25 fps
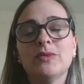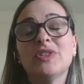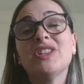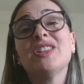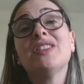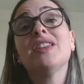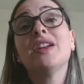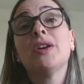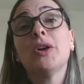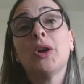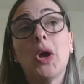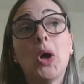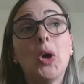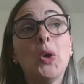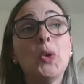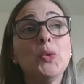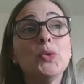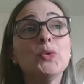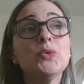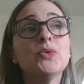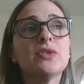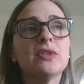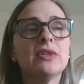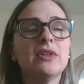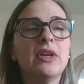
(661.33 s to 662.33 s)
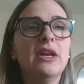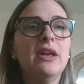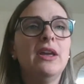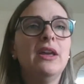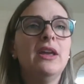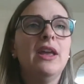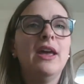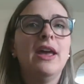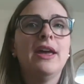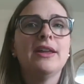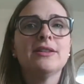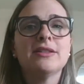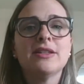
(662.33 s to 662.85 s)
their goals
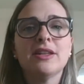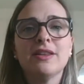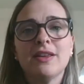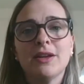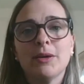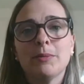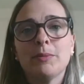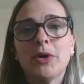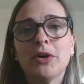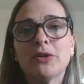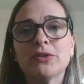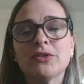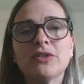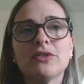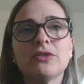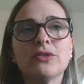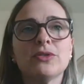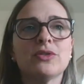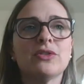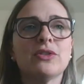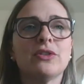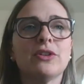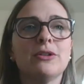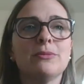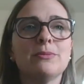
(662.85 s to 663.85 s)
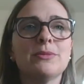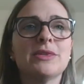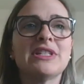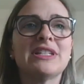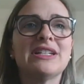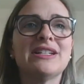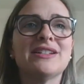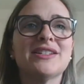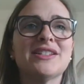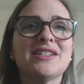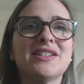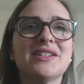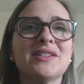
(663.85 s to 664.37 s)
and to their personal
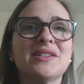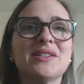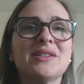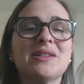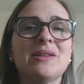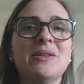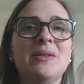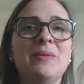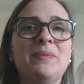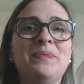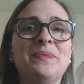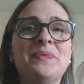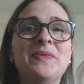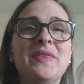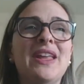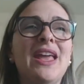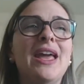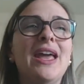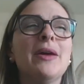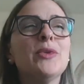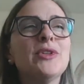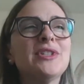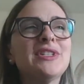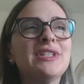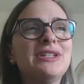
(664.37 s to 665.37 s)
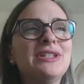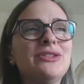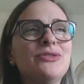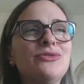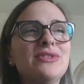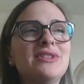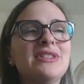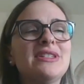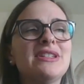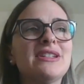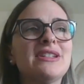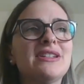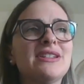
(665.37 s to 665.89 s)
circumstances. And what's
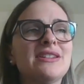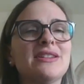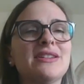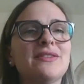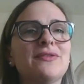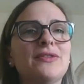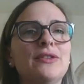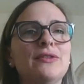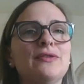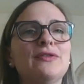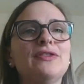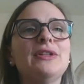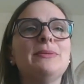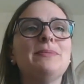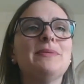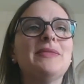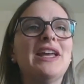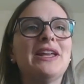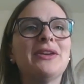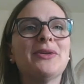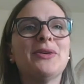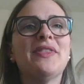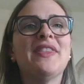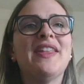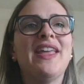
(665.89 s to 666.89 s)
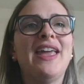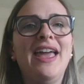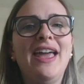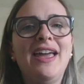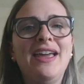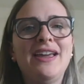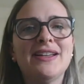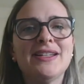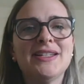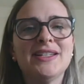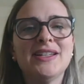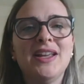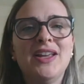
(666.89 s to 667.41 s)
interesting is if you flip that on the
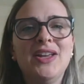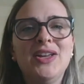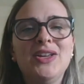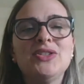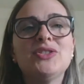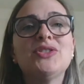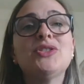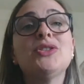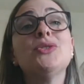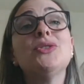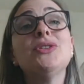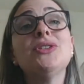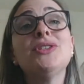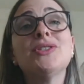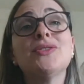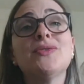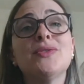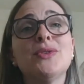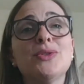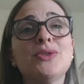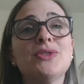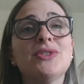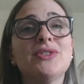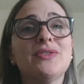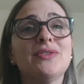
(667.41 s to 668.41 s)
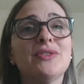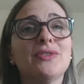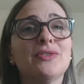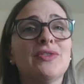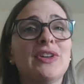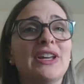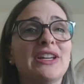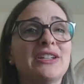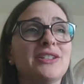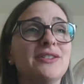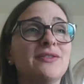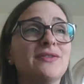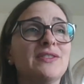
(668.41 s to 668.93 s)
head, students' views of
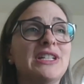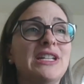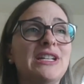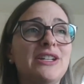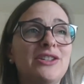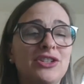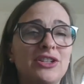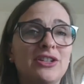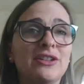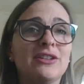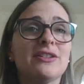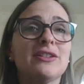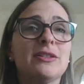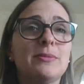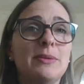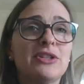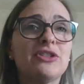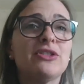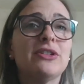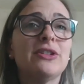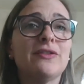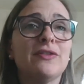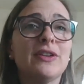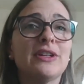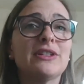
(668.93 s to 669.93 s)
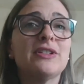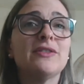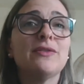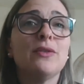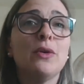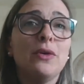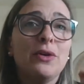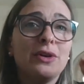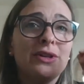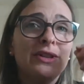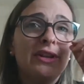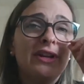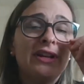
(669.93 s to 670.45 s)
effective teaching, especially effective
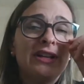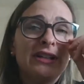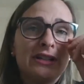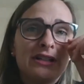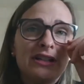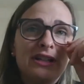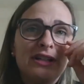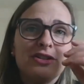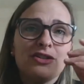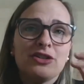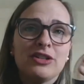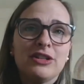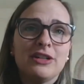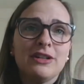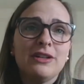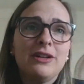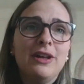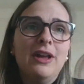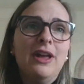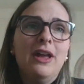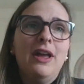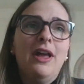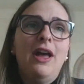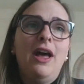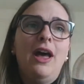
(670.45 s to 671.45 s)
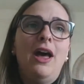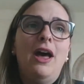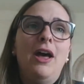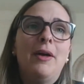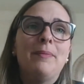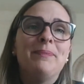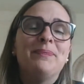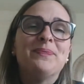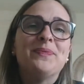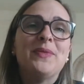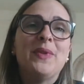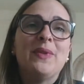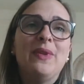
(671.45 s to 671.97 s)
online teaching,
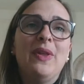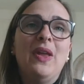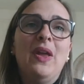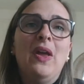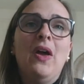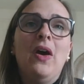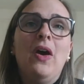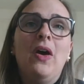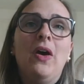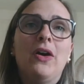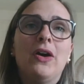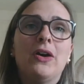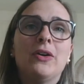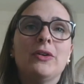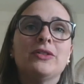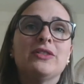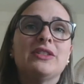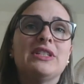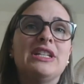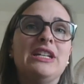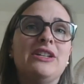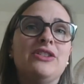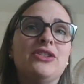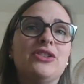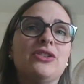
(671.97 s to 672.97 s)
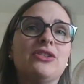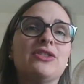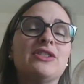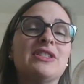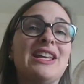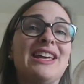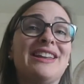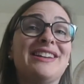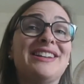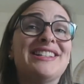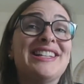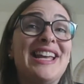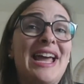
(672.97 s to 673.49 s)
are teachers
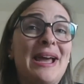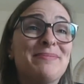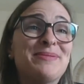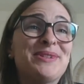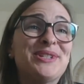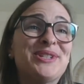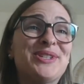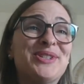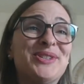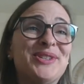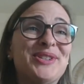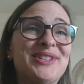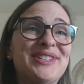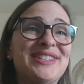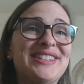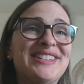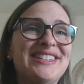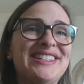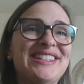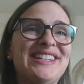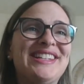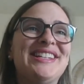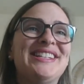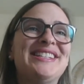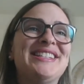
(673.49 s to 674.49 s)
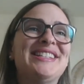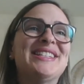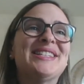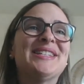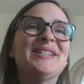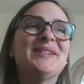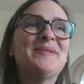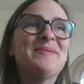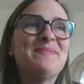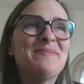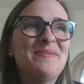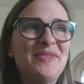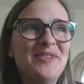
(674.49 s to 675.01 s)
that adapt to students' needs,
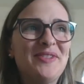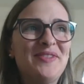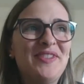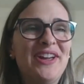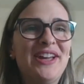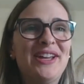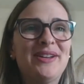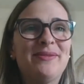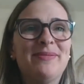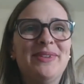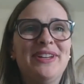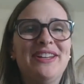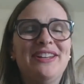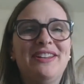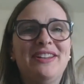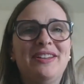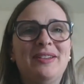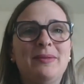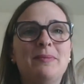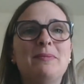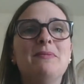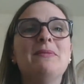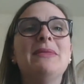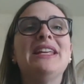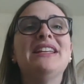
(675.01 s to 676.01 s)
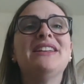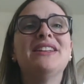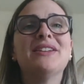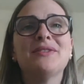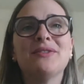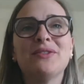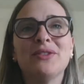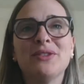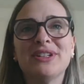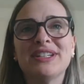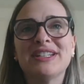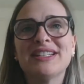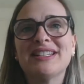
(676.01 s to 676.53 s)
provide
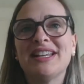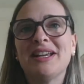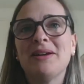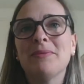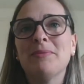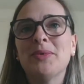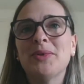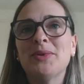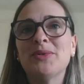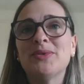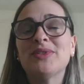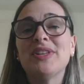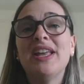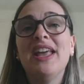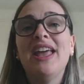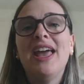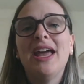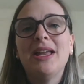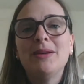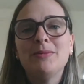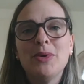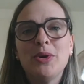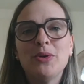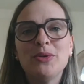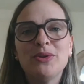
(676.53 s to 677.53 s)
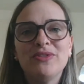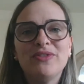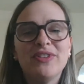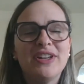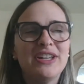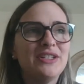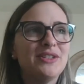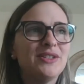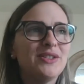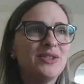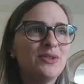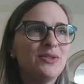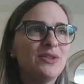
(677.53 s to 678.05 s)
meaningful examples, and
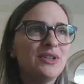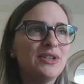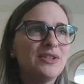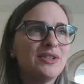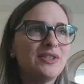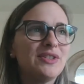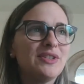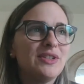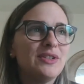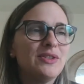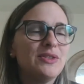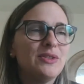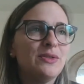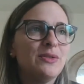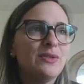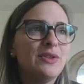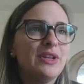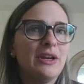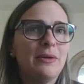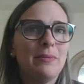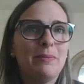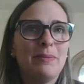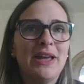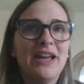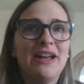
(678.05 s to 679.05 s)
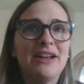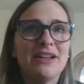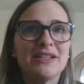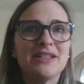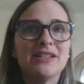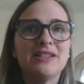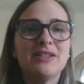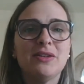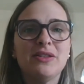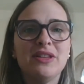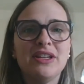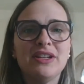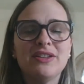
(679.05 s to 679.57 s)
motivate students to do their best.
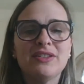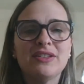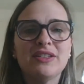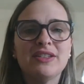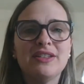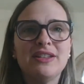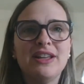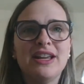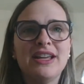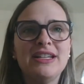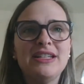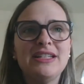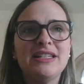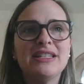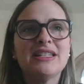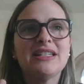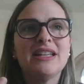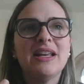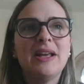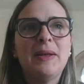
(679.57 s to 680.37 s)
So there's a nice